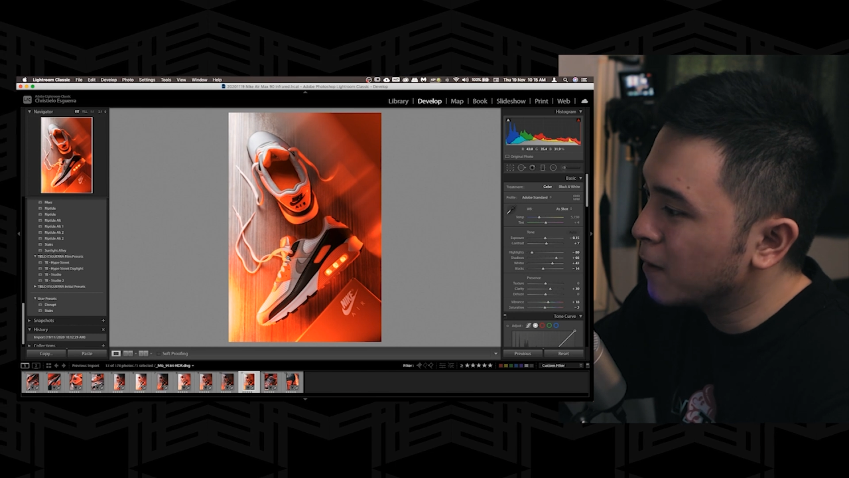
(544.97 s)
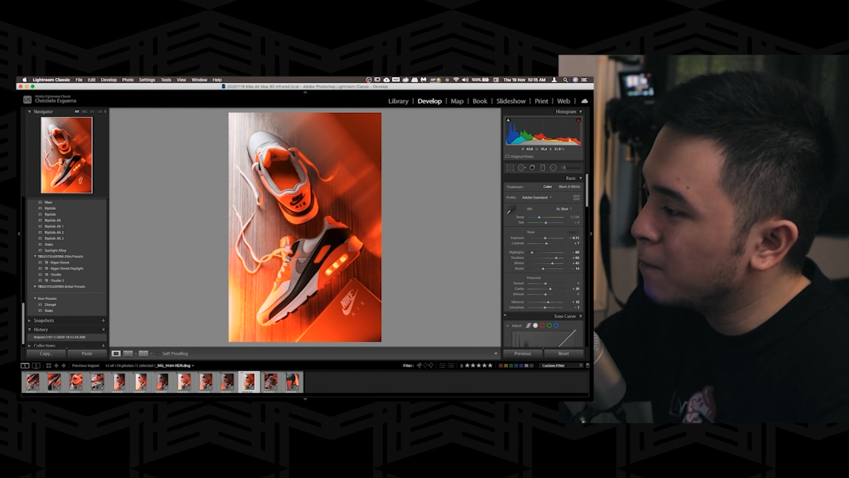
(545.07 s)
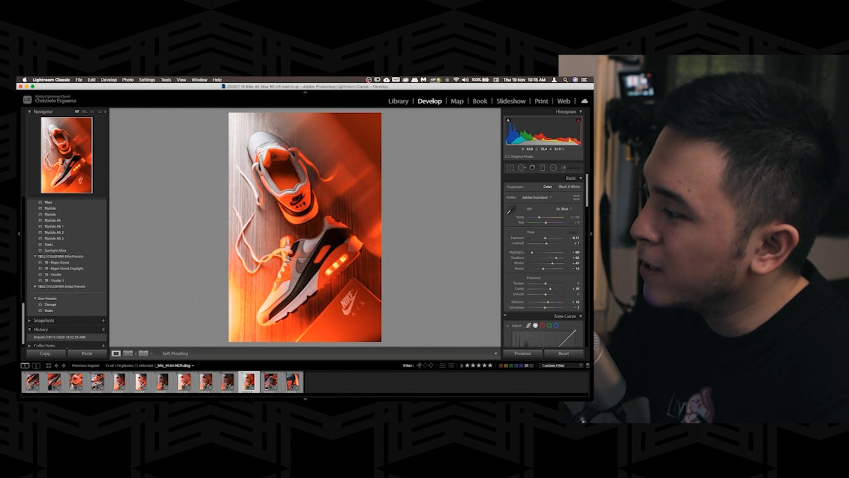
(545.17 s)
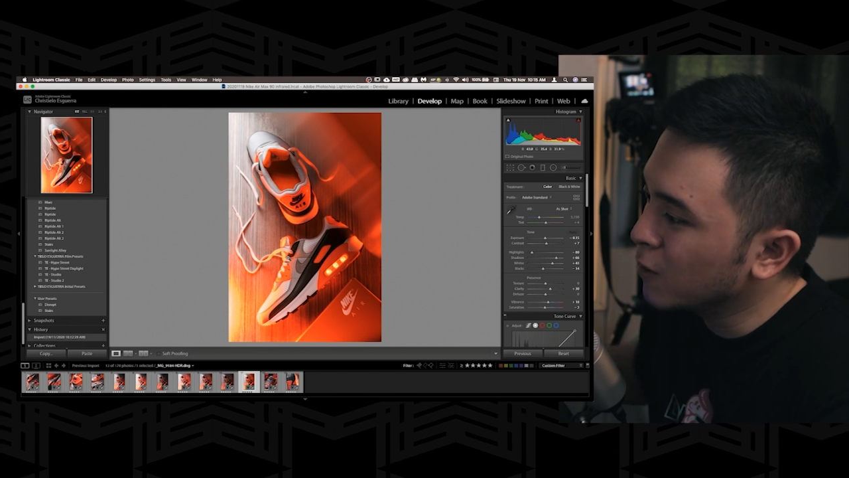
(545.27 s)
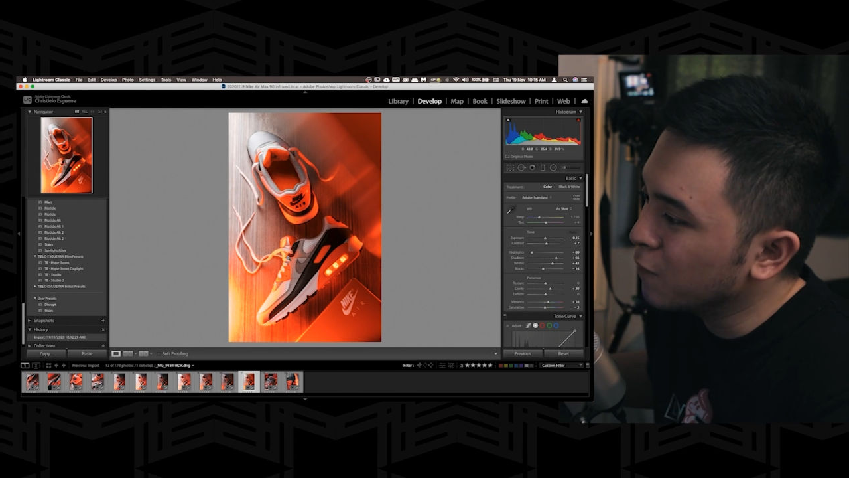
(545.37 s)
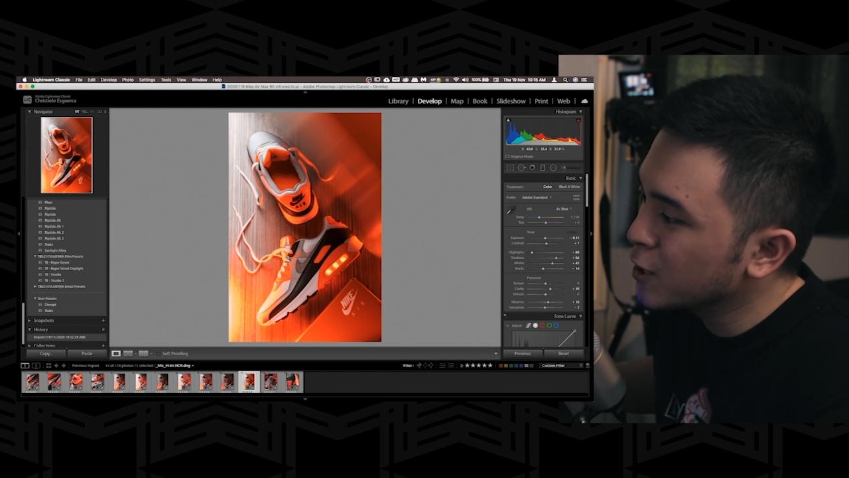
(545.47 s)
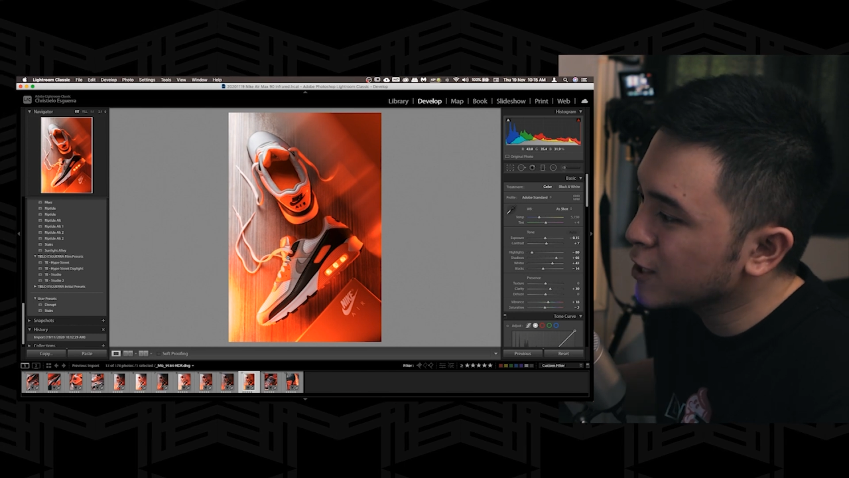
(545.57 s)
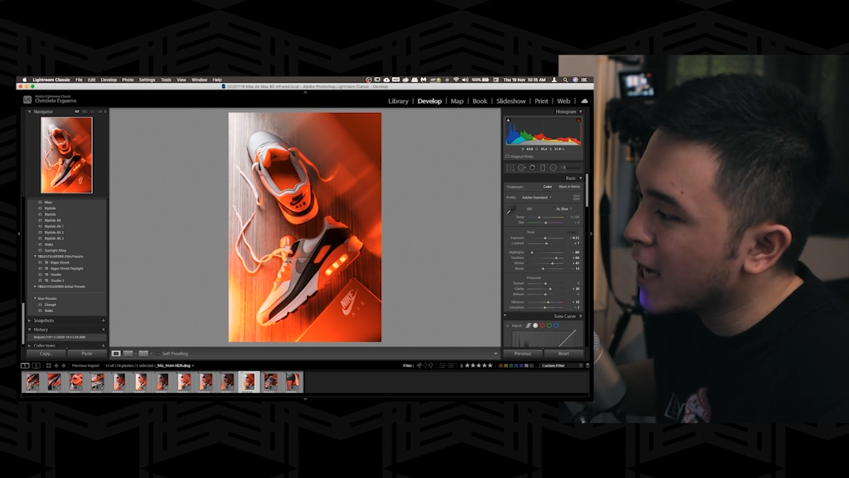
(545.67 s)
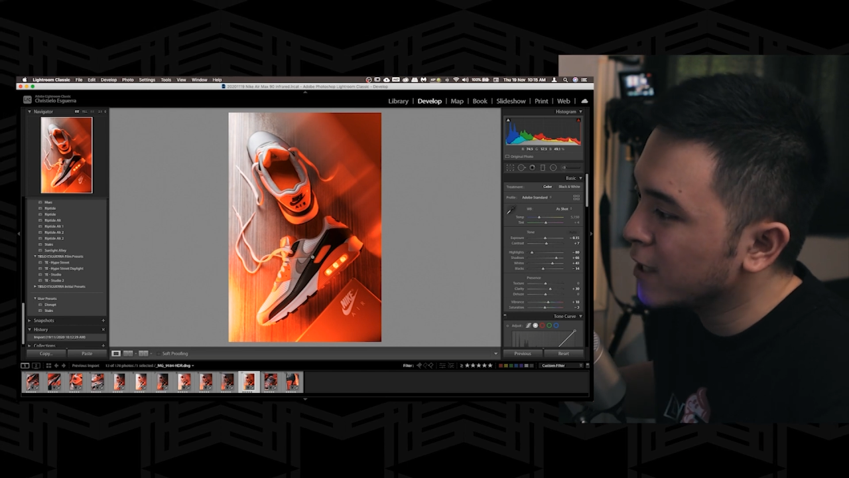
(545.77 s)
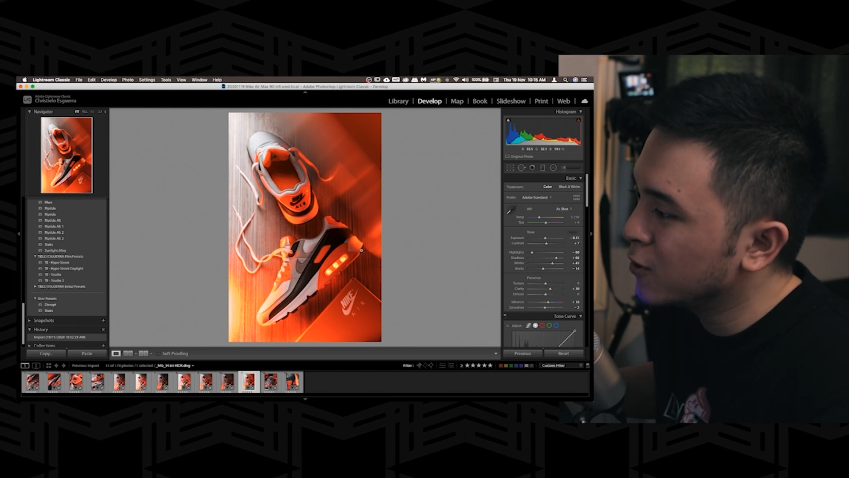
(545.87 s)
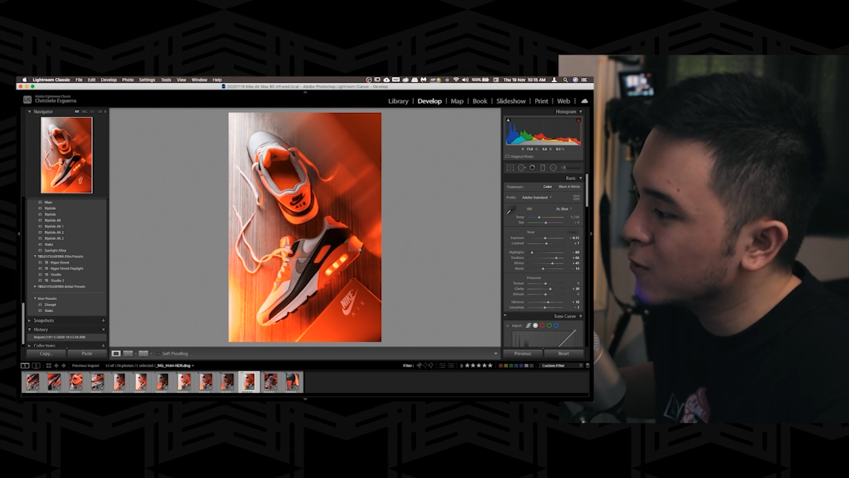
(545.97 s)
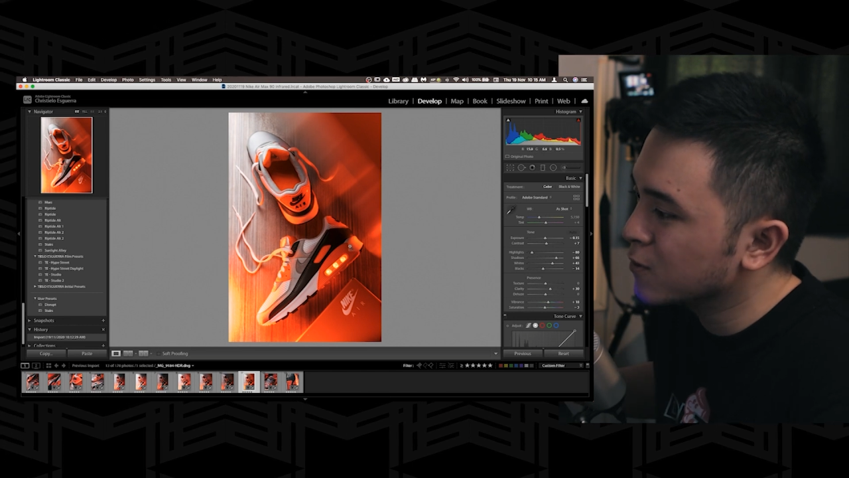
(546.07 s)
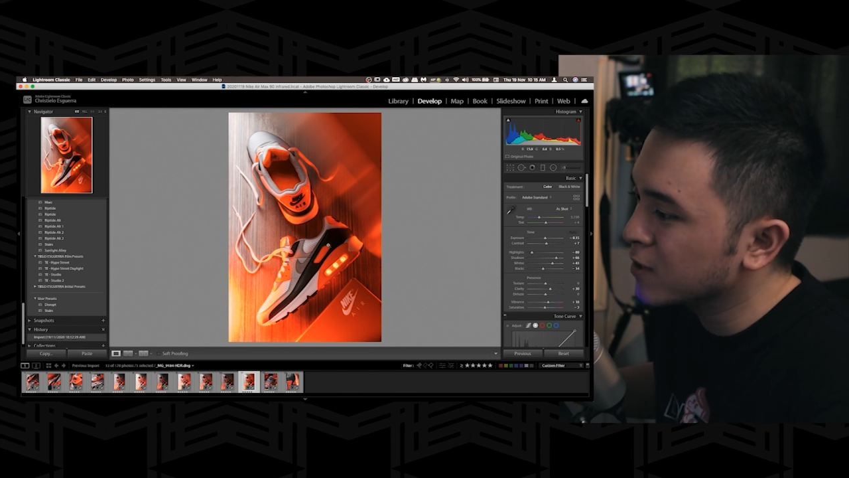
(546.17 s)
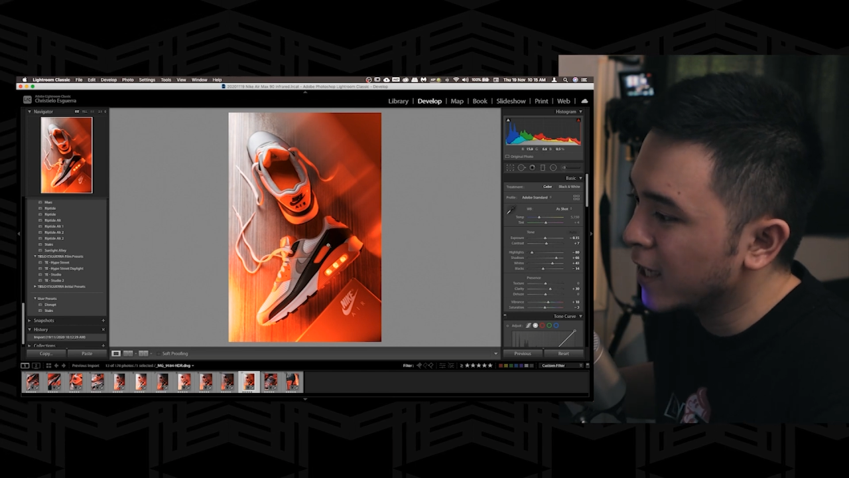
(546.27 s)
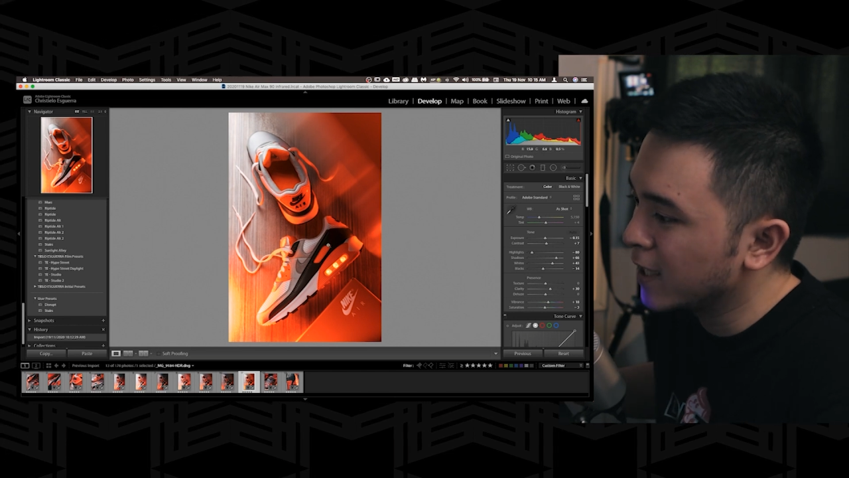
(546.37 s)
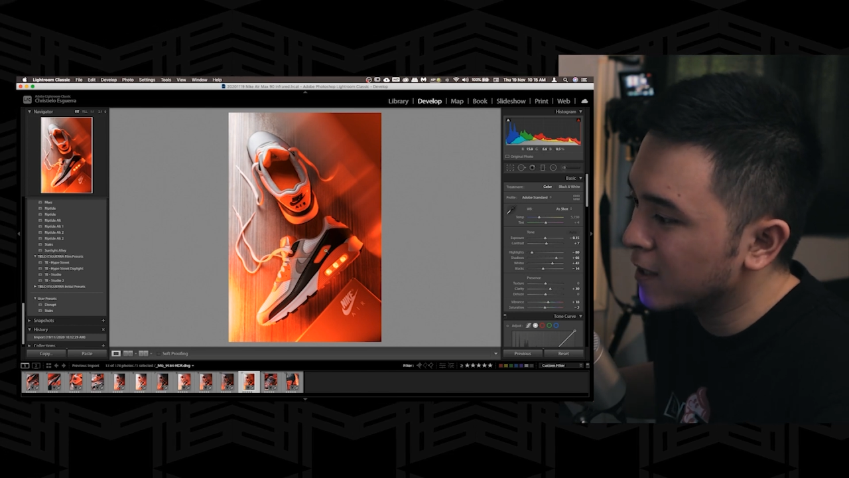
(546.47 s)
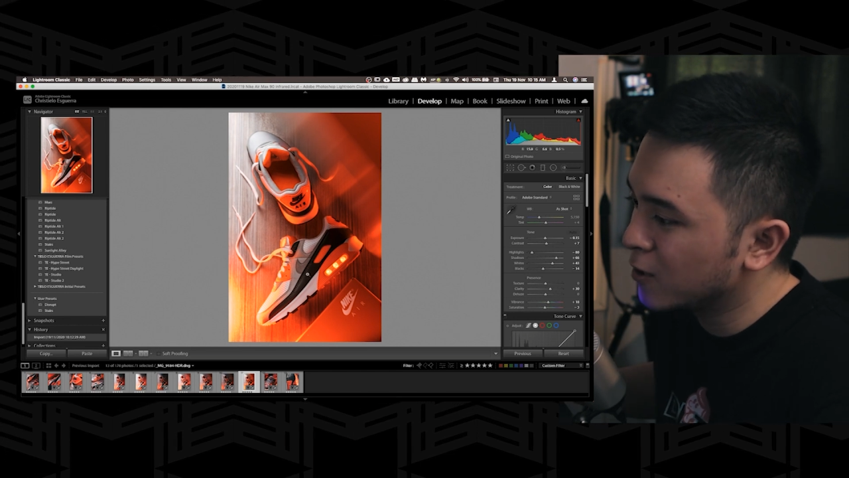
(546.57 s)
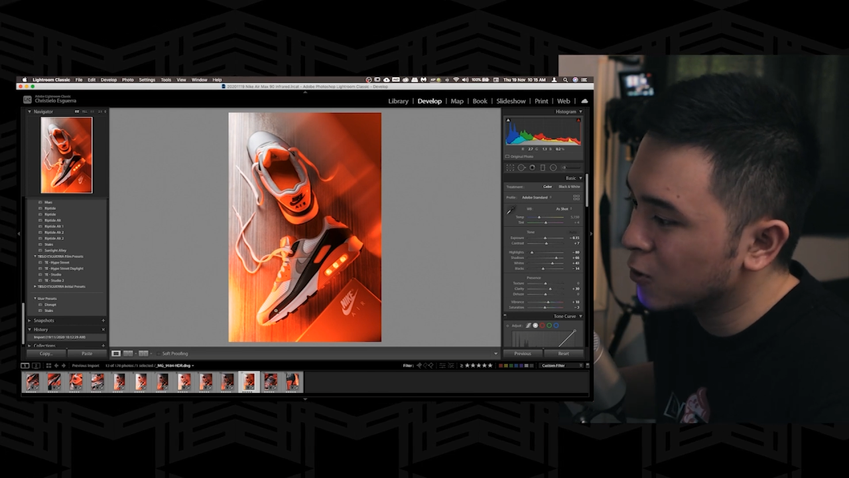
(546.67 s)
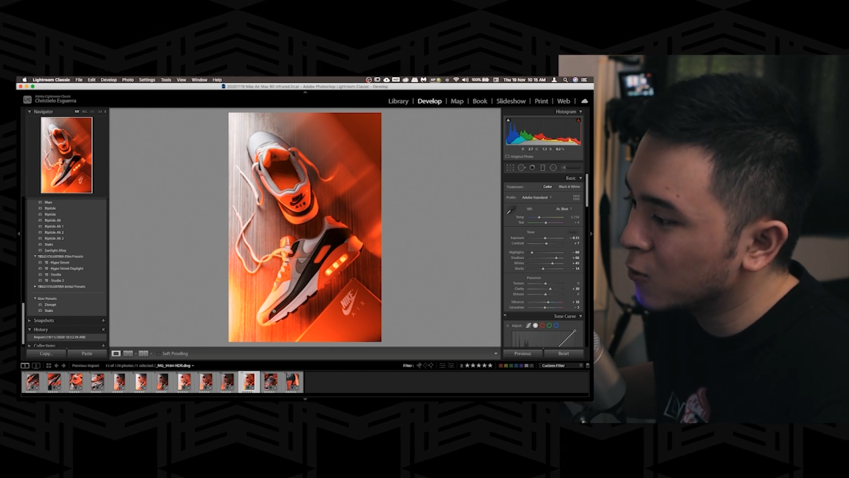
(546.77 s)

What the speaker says: a bit of the shadows and